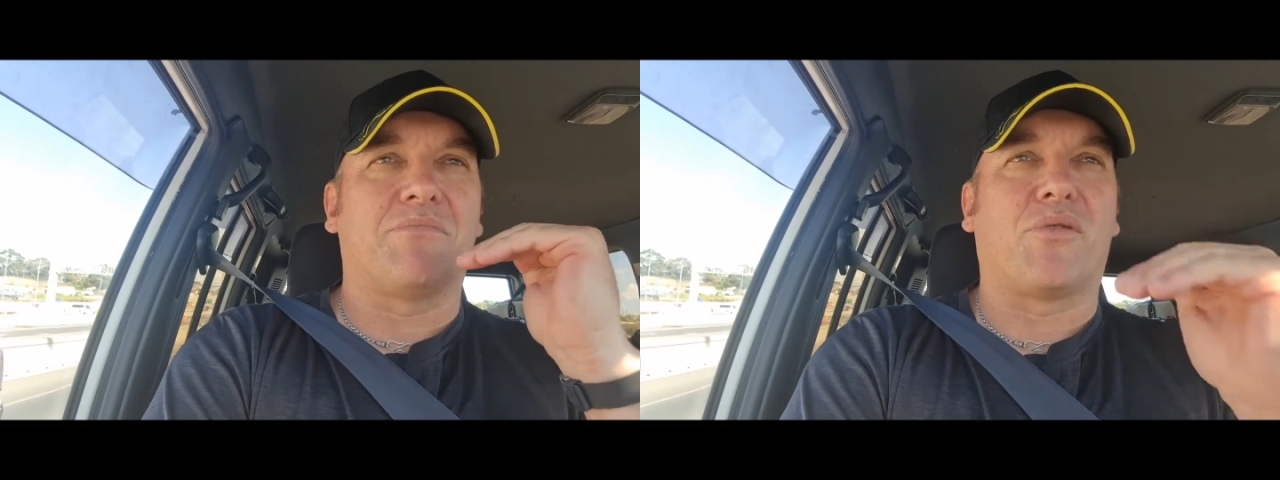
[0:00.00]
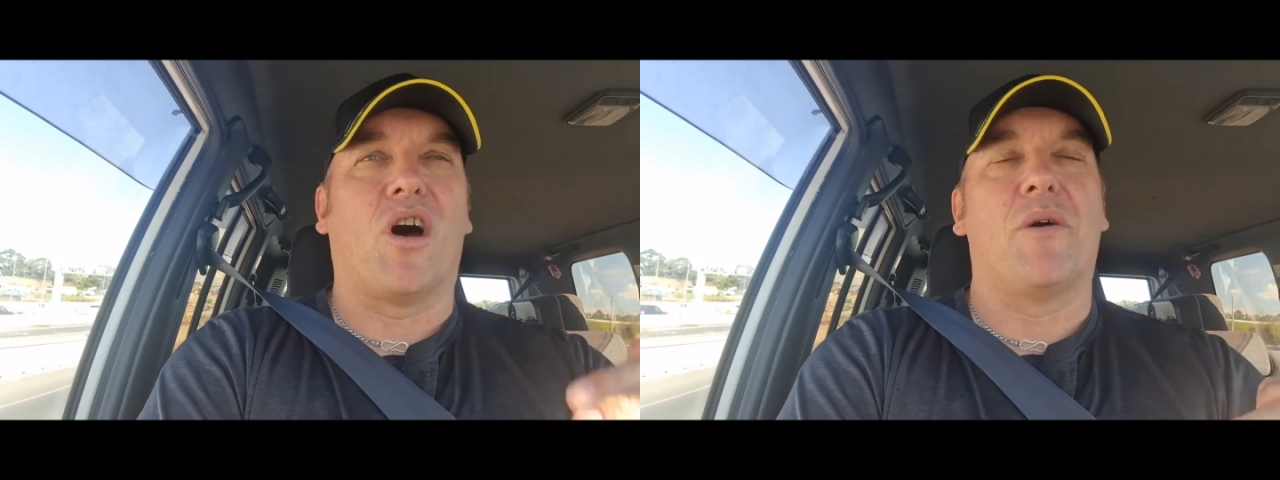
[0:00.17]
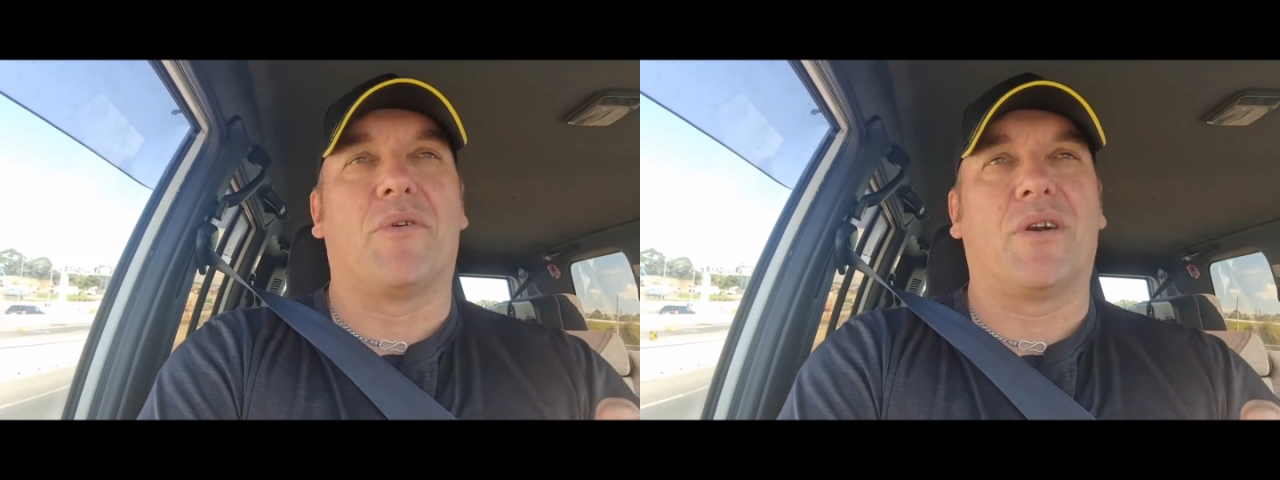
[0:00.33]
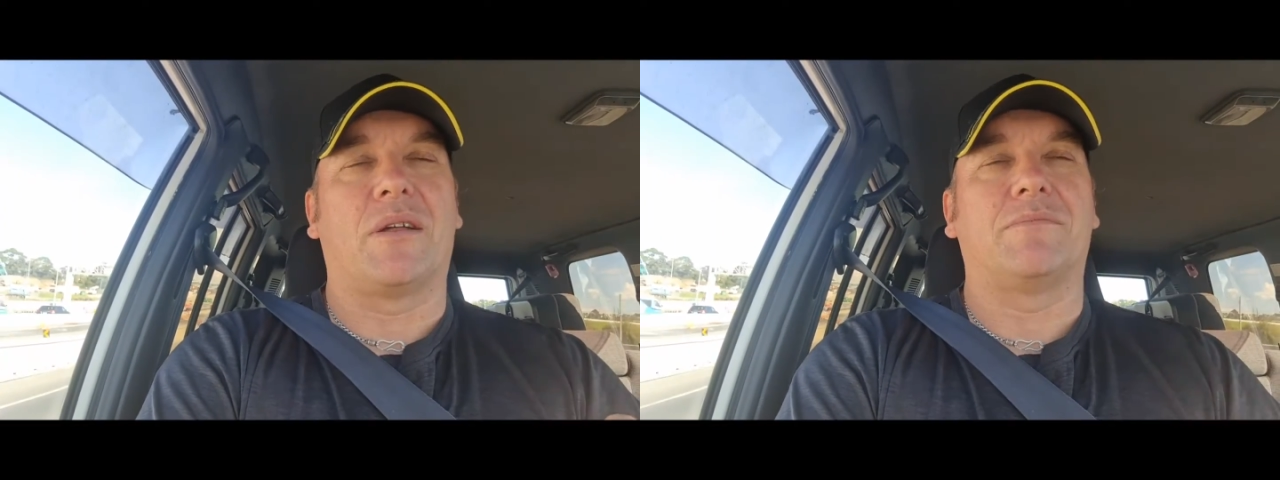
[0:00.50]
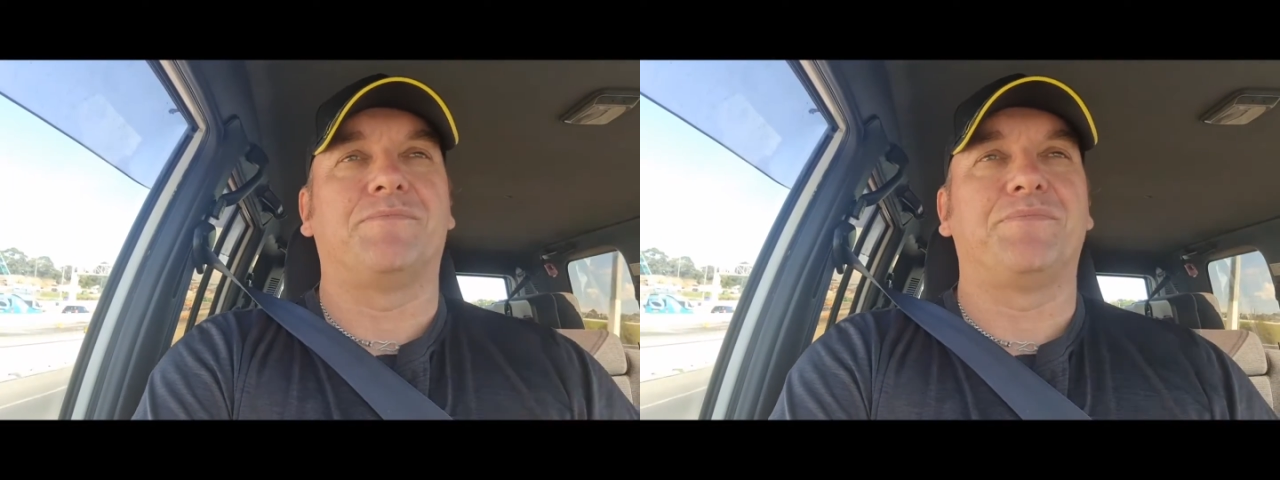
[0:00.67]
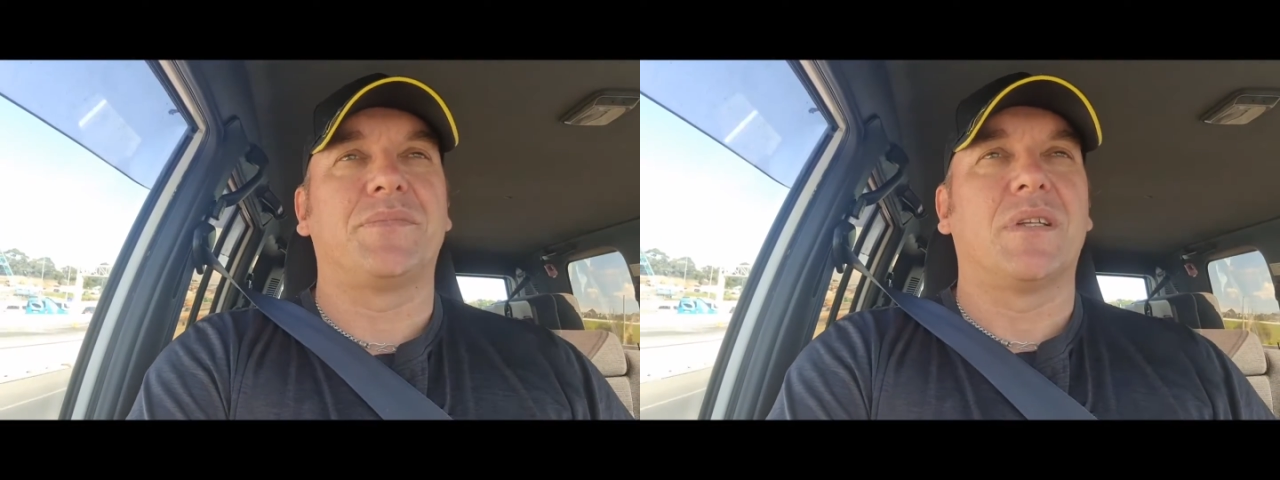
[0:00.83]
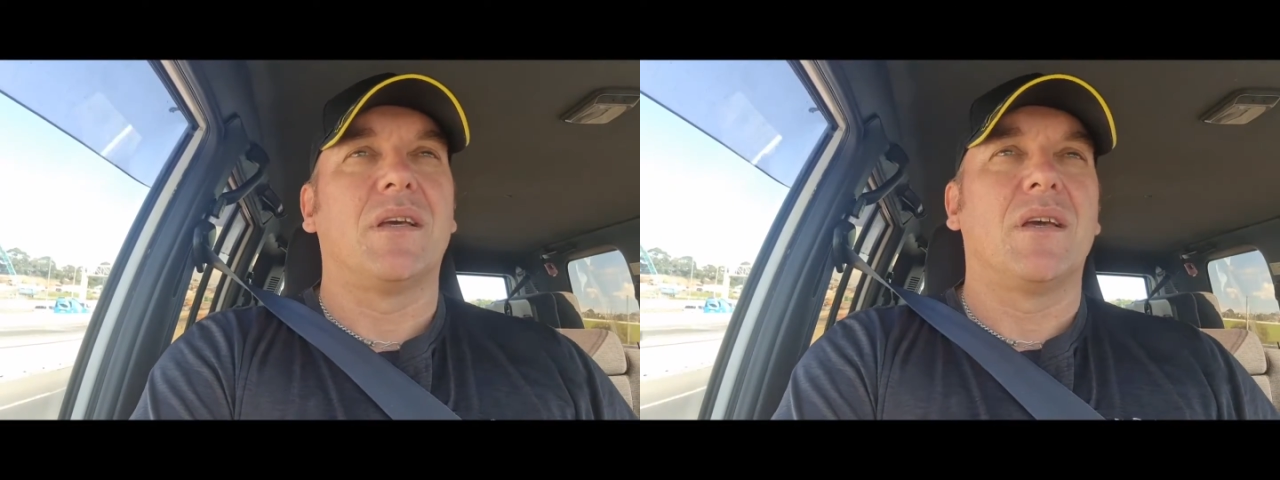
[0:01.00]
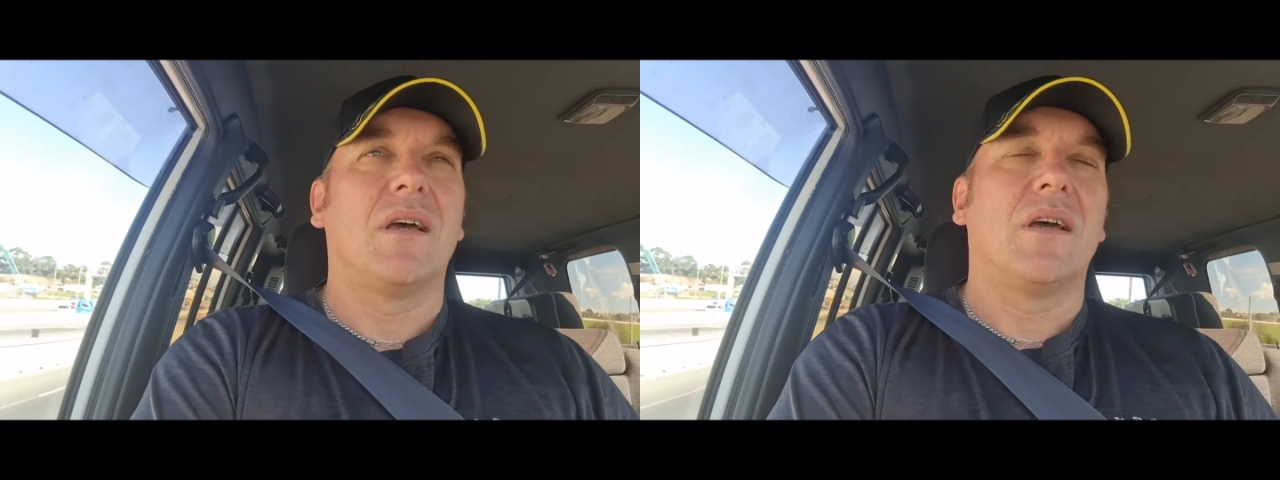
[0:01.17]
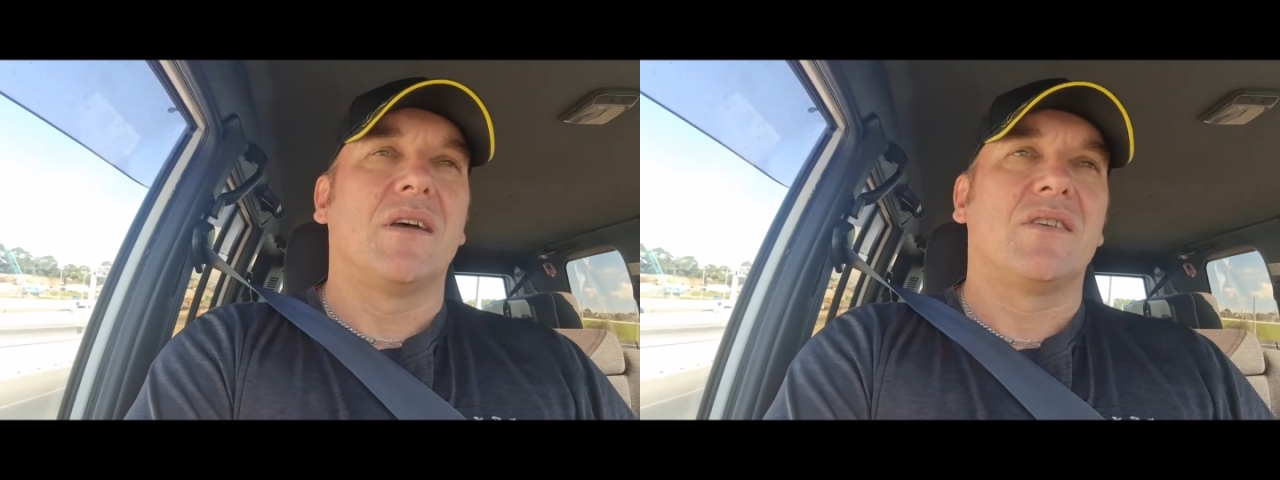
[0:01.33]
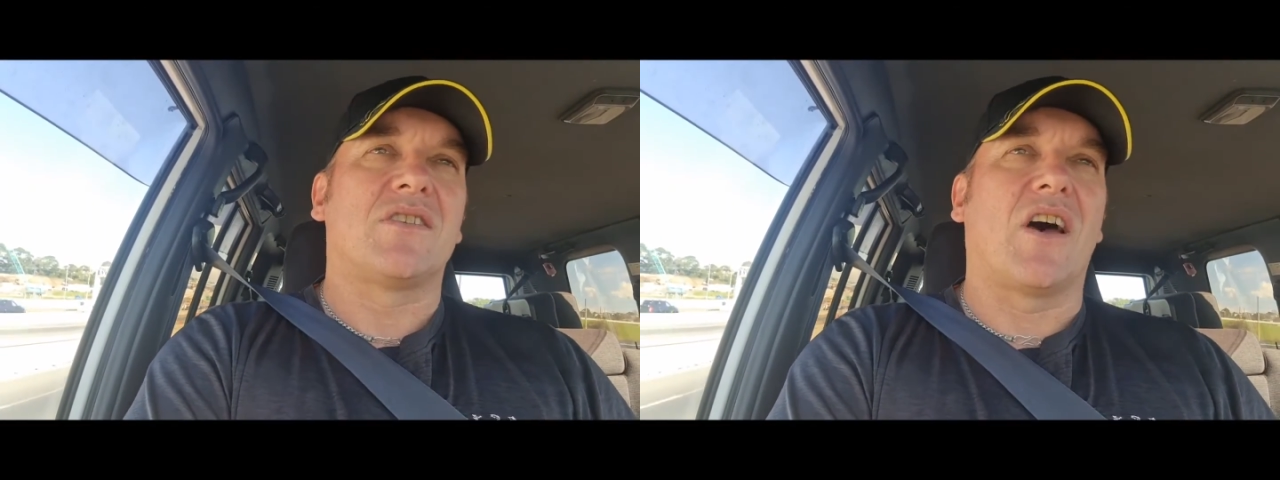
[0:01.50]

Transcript: primer on it.